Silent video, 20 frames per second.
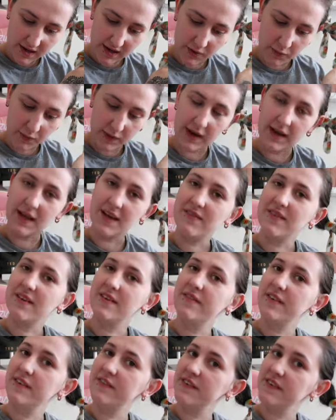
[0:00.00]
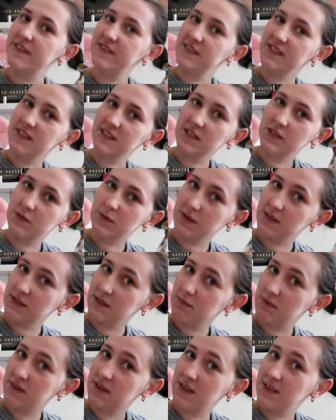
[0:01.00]
And then we leave it for 15 to
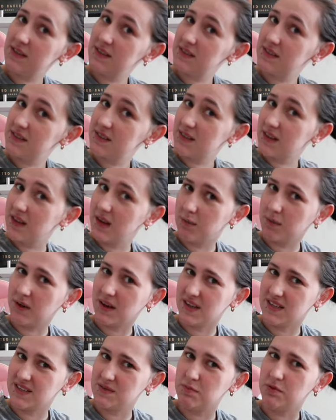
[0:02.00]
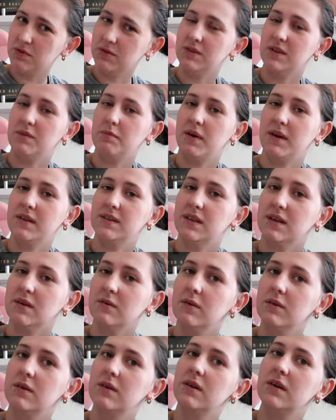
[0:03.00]
20 minutes. I'm kinda pulling it back
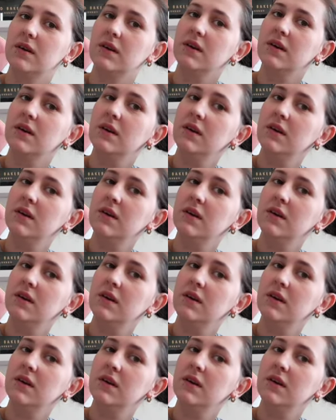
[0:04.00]
down, aren't I?